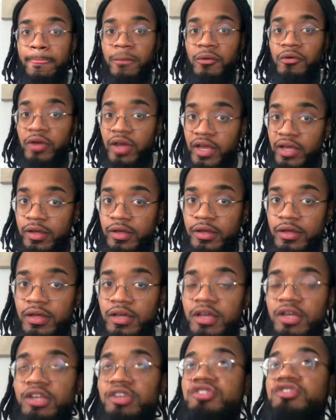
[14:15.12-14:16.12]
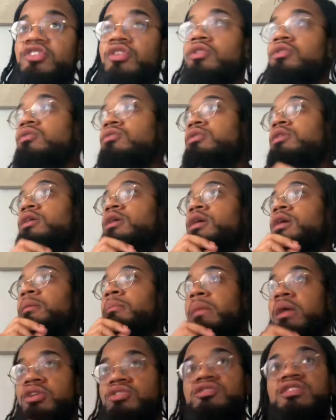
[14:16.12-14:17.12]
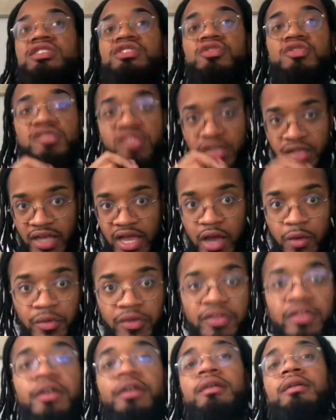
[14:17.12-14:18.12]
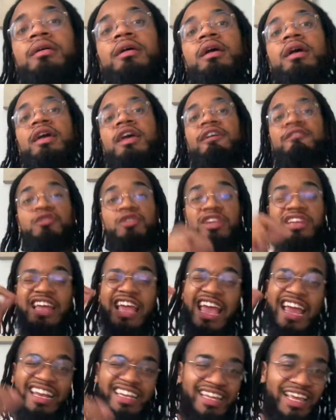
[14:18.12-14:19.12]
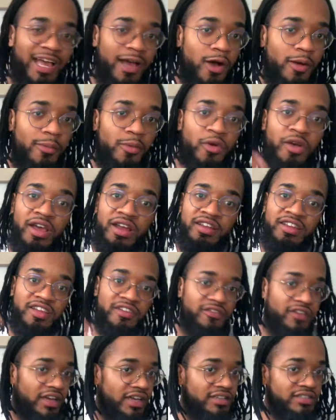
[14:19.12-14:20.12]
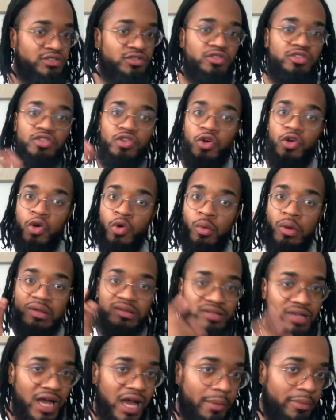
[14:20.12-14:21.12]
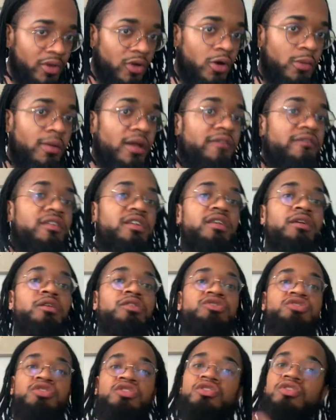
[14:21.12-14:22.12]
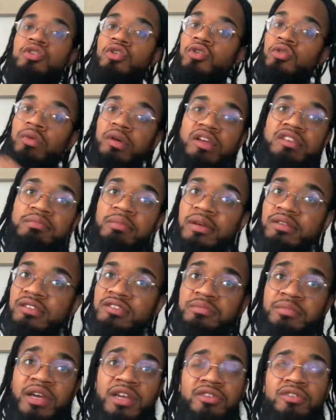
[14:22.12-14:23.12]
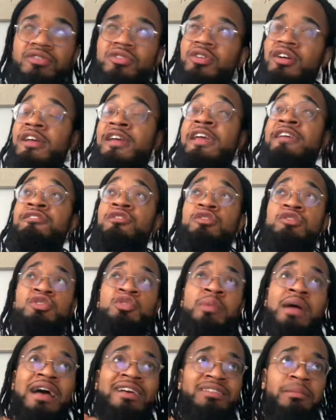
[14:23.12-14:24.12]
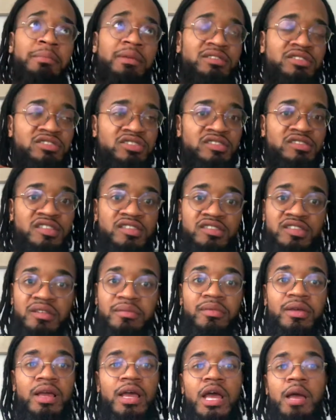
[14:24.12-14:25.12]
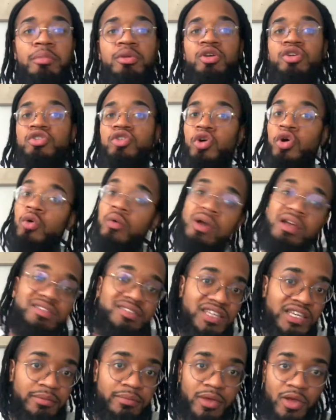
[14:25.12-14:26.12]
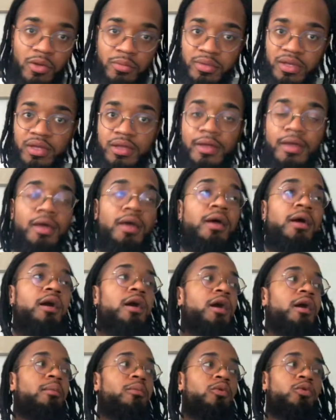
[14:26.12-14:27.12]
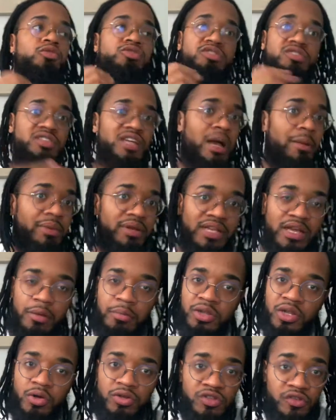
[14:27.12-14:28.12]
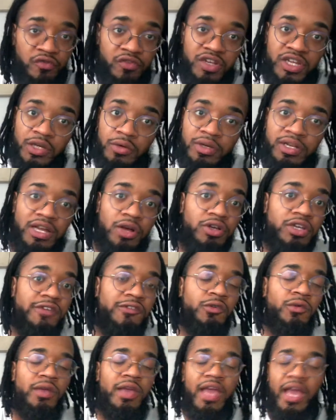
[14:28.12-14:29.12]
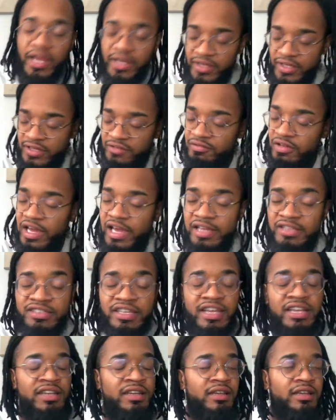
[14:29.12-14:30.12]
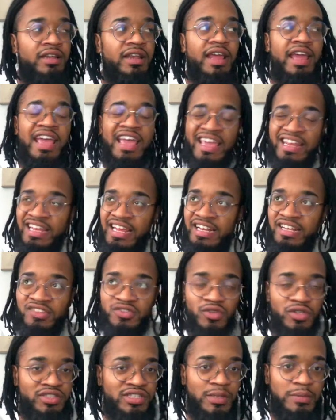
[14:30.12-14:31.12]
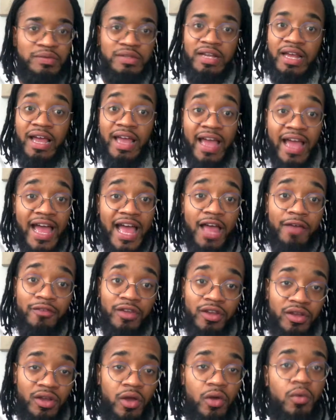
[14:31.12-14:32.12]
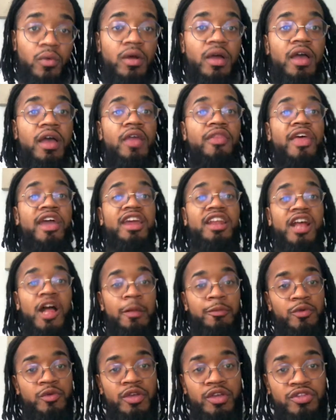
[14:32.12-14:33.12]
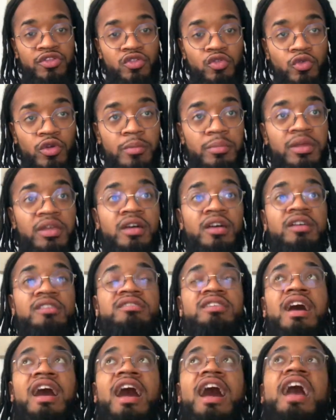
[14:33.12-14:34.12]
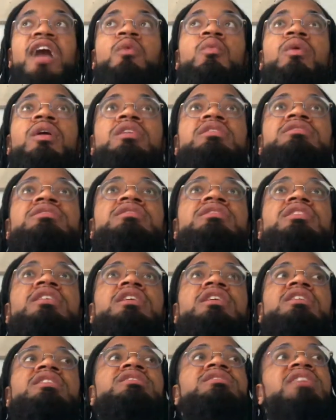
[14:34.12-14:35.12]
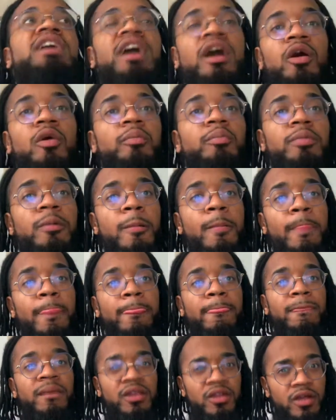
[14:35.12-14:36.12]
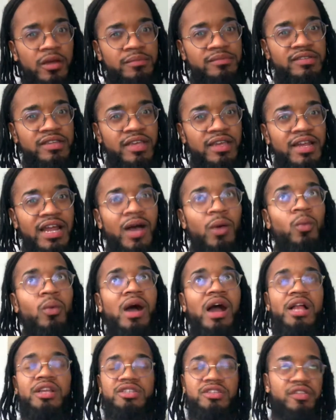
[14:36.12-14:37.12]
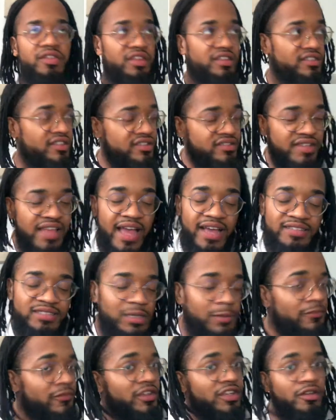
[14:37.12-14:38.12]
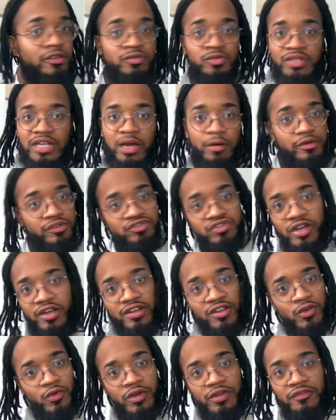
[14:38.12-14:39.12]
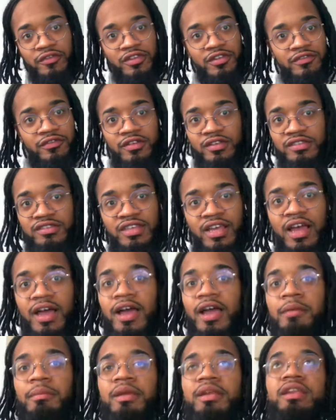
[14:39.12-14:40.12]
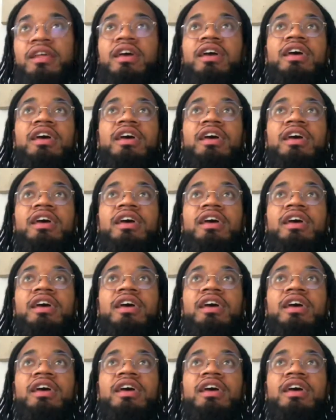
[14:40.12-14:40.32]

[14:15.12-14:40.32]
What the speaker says: right? So make sure that you stick out with it. If you need any help or any advice, you can always comment on my videos. You can always message me. I don't know if YouTube has a messaging system, but you can always email me or just comment down below in the video, and I'll give you any advice and any sort of tips that I have and know that can help you get through it, because I want to help. You know what I'm saying? I watched these exact same videos when I was trying to quit for the first time. And